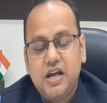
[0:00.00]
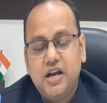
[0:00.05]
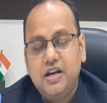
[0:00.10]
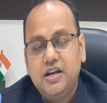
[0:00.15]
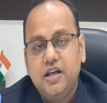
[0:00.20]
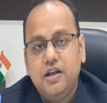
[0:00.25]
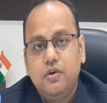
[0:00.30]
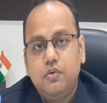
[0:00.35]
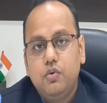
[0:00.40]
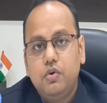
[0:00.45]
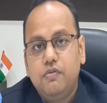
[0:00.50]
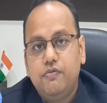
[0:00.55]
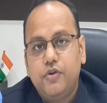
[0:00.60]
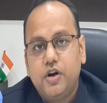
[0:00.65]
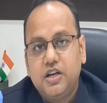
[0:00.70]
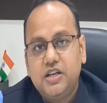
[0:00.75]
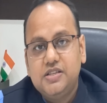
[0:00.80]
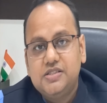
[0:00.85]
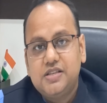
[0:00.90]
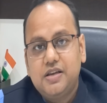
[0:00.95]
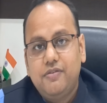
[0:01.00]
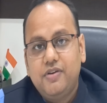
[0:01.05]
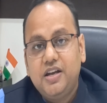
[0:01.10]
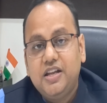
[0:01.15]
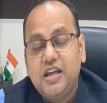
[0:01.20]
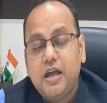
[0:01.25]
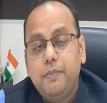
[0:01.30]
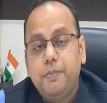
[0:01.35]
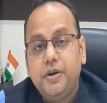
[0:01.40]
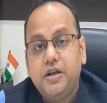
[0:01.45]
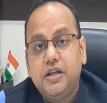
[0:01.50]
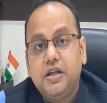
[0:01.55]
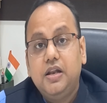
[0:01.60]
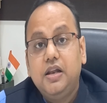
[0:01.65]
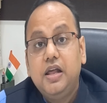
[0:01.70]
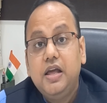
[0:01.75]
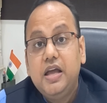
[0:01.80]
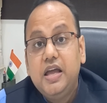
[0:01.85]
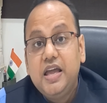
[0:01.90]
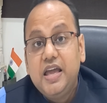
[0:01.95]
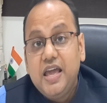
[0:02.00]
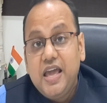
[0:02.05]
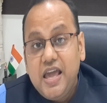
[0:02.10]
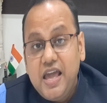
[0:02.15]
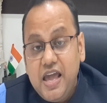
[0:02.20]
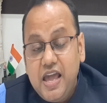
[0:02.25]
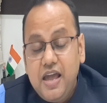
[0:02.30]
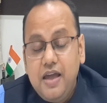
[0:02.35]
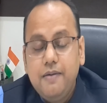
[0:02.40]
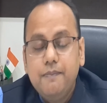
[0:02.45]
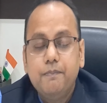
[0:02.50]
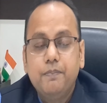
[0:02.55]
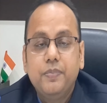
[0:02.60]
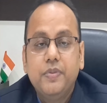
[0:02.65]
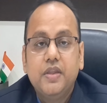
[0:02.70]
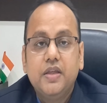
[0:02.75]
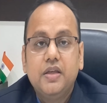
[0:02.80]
under Rule 47 capital A